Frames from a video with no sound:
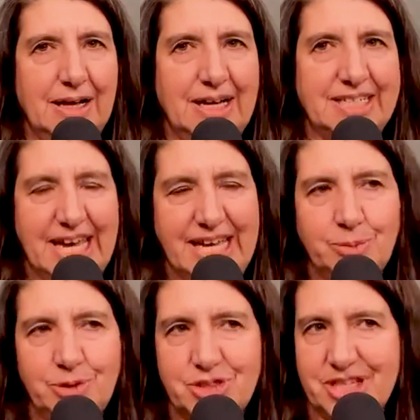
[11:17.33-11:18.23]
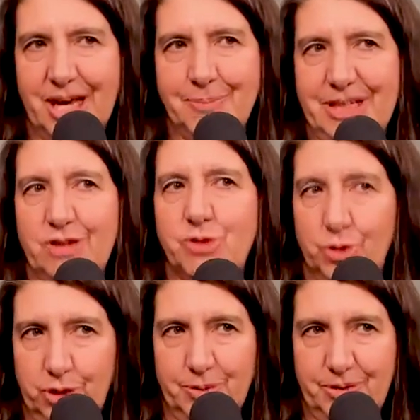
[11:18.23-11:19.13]
Attainable does not mean
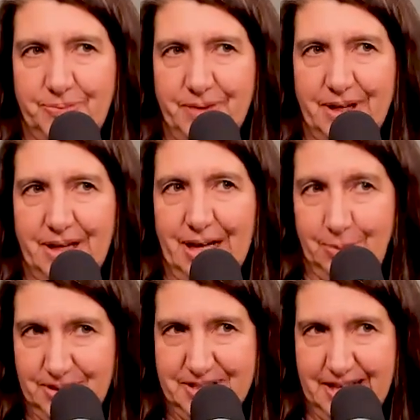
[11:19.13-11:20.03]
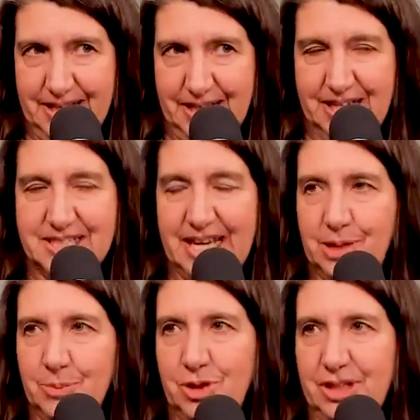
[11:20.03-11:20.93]
affordable, I would say.
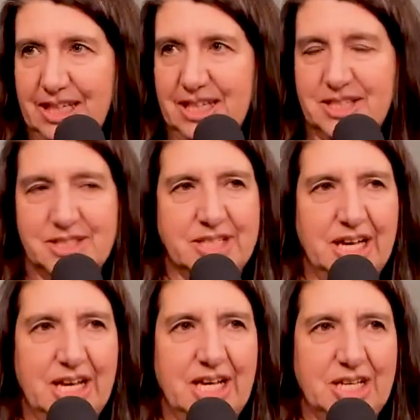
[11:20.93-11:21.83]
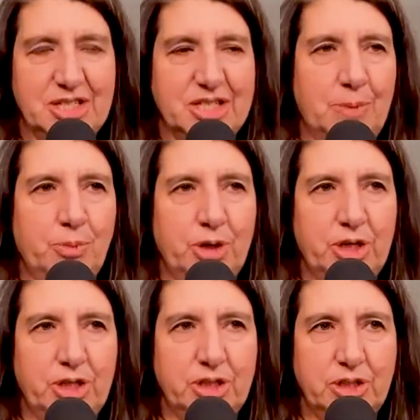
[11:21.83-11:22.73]
Attainable is
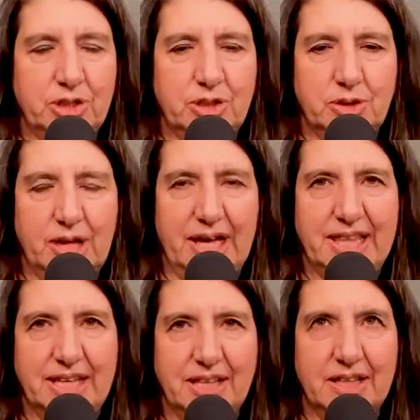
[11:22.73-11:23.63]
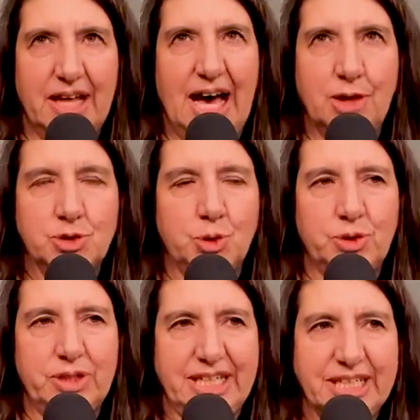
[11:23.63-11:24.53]
someone, I think a household
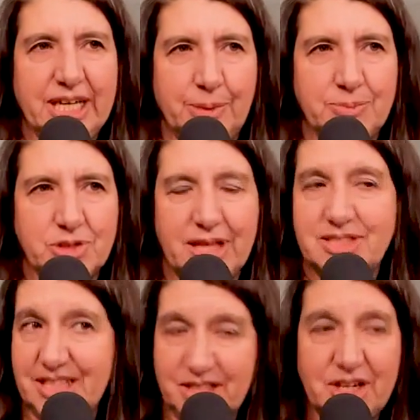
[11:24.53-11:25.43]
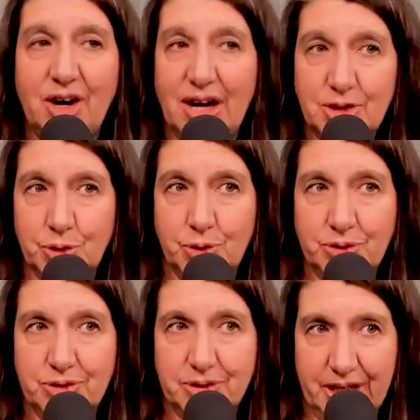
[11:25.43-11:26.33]
income, so that's the entire household,
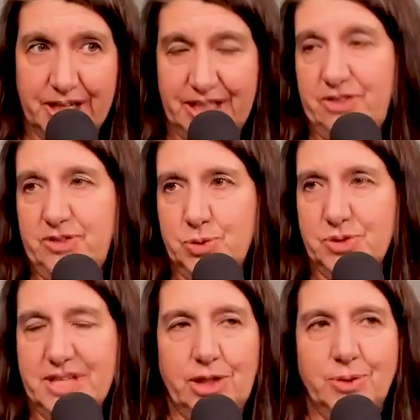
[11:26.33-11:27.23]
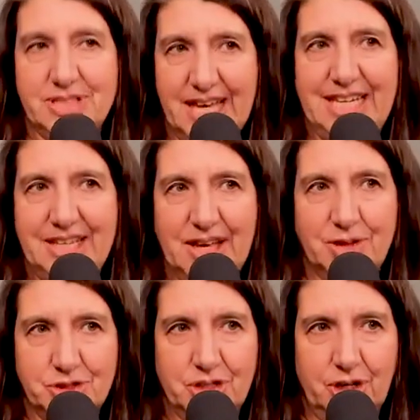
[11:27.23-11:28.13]
not an individual salary, is
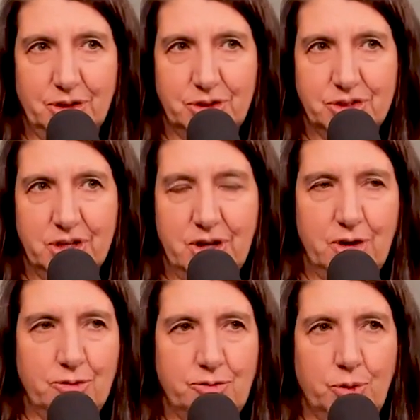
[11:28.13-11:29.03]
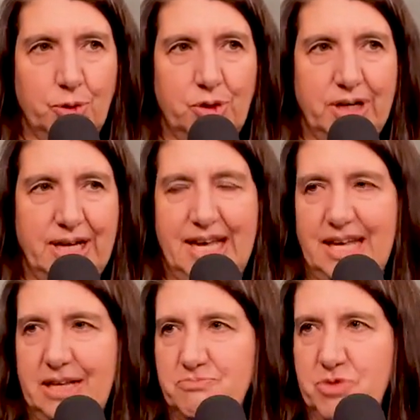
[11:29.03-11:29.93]
$80,000 for
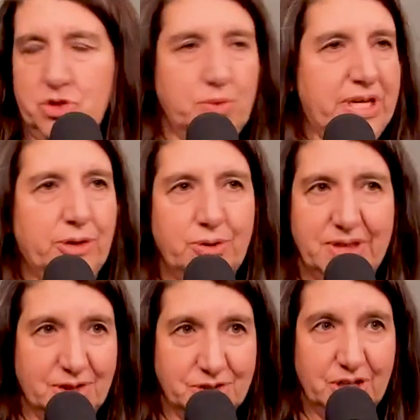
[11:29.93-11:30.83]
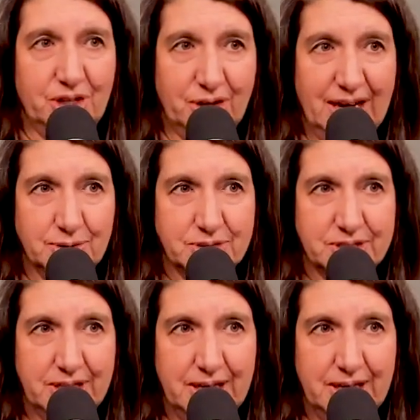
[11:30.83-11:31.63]
a $300,000 house.